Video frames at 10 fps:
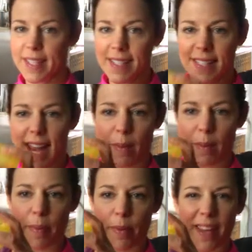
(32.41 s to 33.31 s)
Stack them
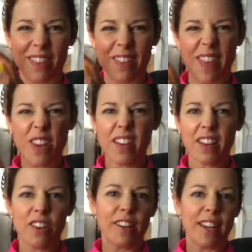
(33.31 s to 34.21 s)
up. They look like
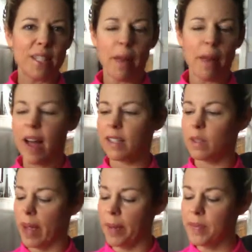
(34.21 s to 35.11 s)
little kids' blocks,
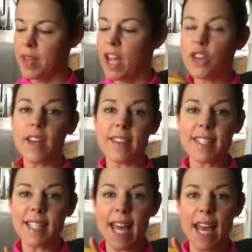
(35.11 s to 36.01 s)
but you get these
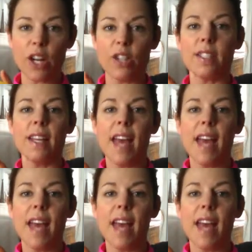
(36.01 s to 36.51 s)
containers,